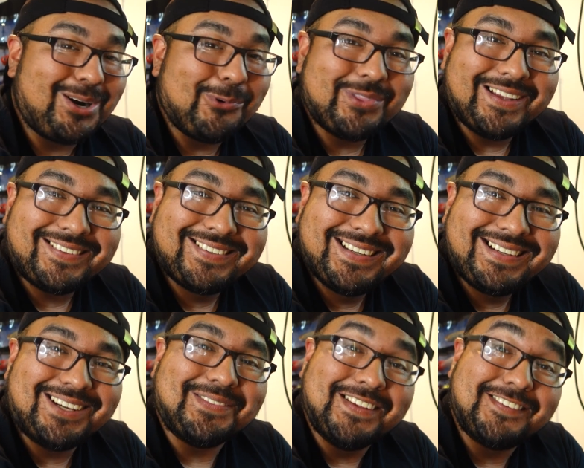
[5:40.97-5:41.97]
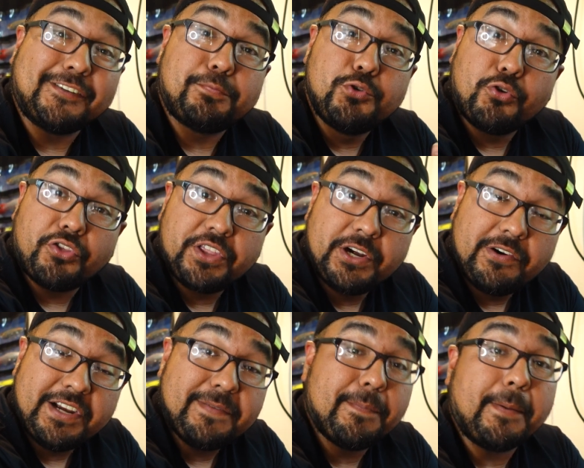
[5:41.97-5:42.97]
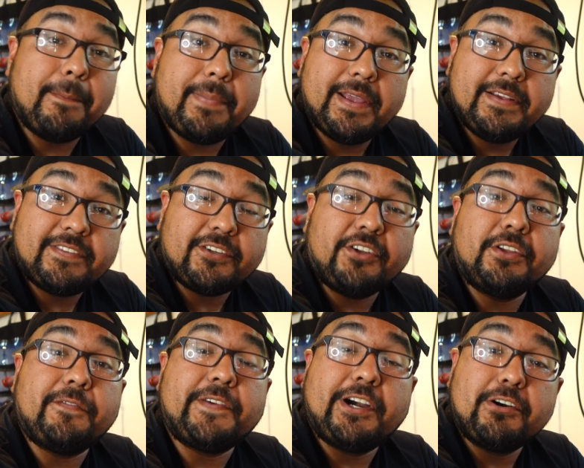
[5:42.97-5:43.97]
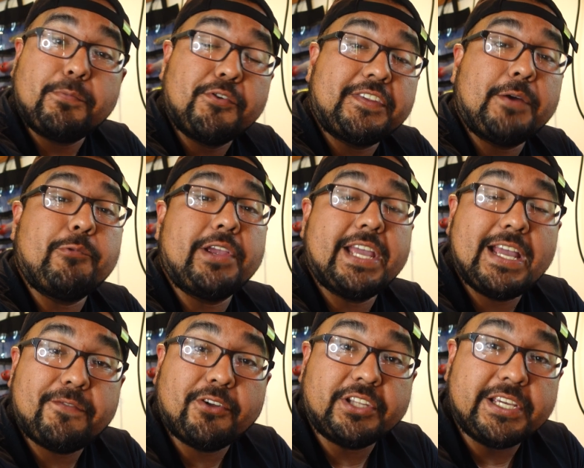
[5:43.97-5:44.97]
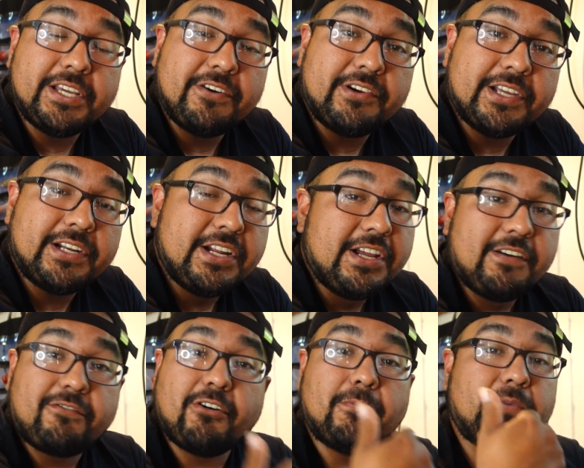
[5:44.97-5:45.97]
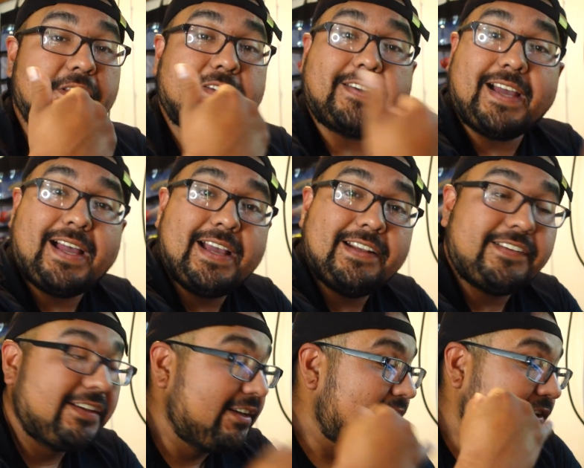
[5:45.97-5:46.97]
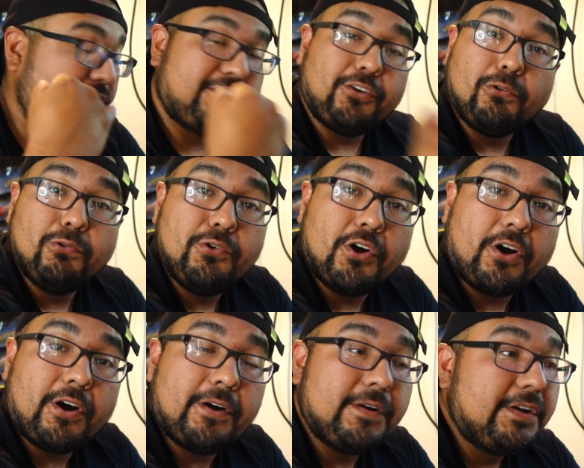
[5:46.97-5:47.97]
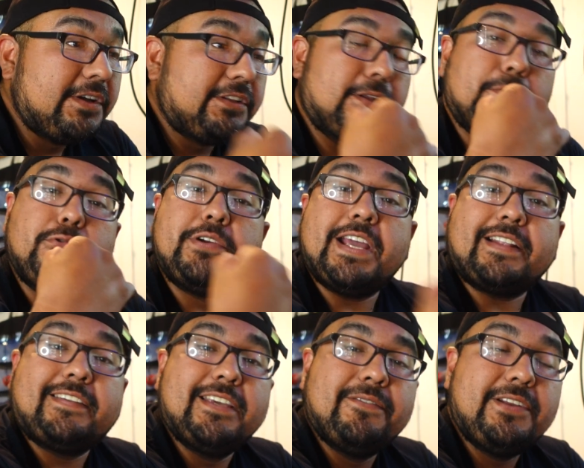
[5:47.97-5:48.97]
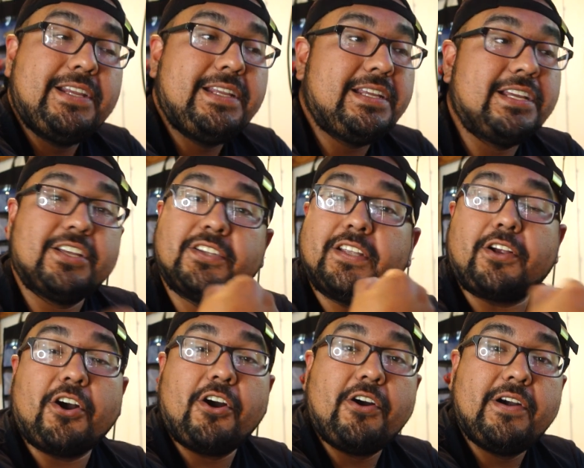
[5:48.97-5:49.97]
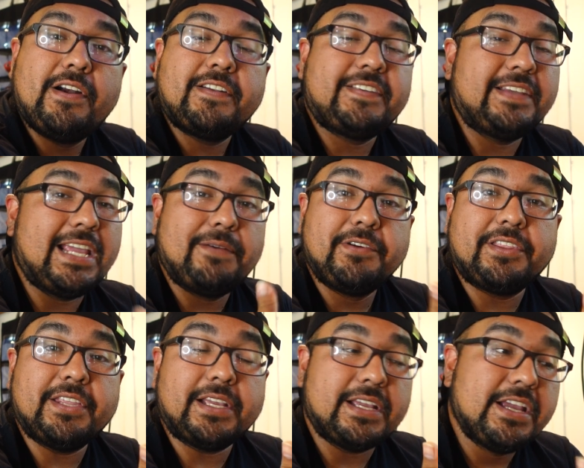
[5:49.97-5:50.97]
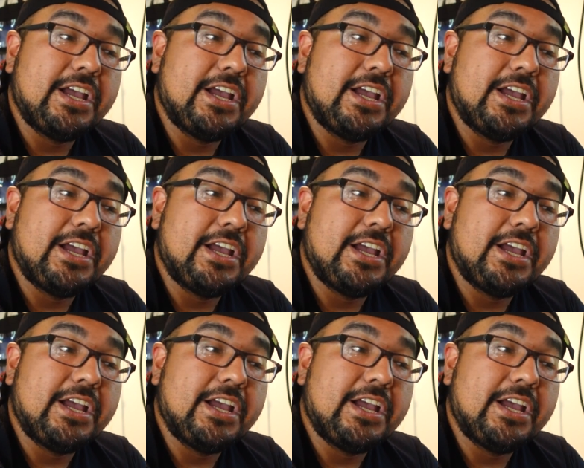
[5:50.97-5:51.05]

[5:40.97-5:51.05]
All right, well, that's it. Uh, this is pure theory, but based on the variables that we have on the internet, from the tides, the solunar, the moon activity, the current, everything,